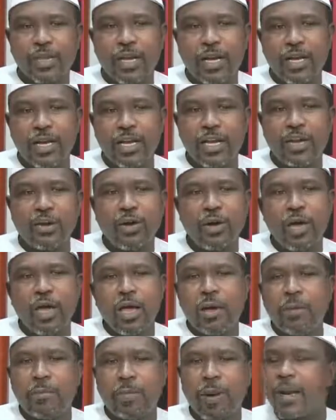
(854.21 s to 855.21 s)
you know,
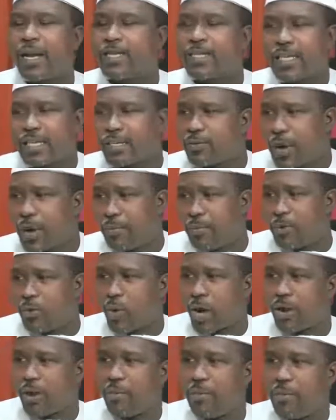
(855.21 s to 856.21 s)
permanent secretary were not
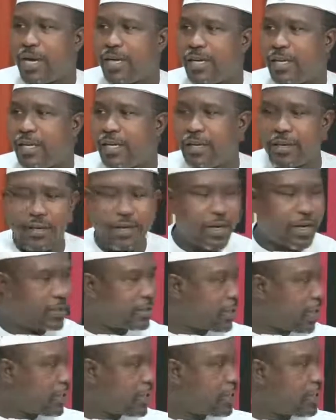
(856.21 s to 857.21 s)
many, as
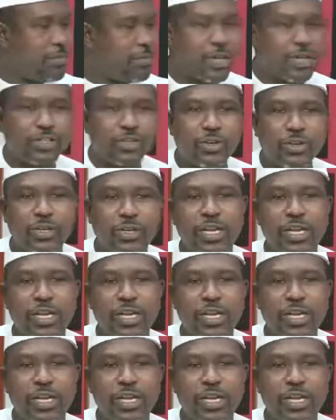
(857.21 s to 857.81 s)
I mentioned then.